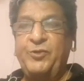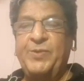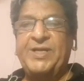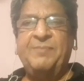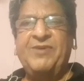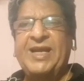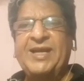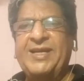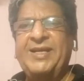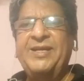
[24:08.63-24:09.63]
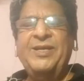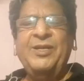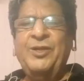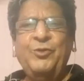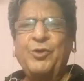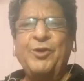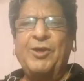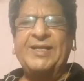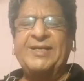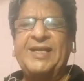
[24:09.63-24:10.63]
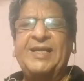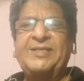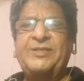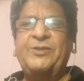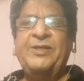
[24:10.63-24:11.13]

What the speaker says: You become vairagi. You are not attached.